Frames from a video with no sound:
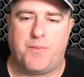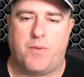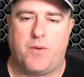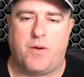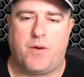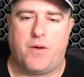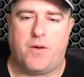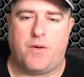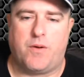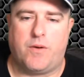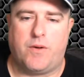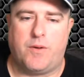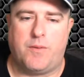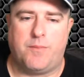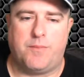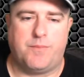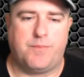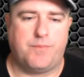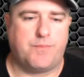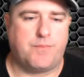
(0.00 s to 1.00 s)
why
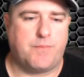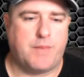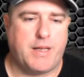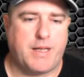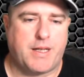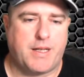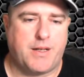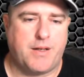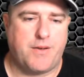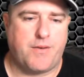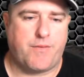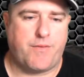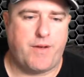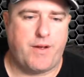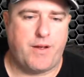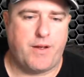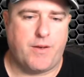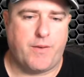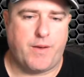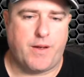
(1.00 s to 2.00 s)
I'm making this video.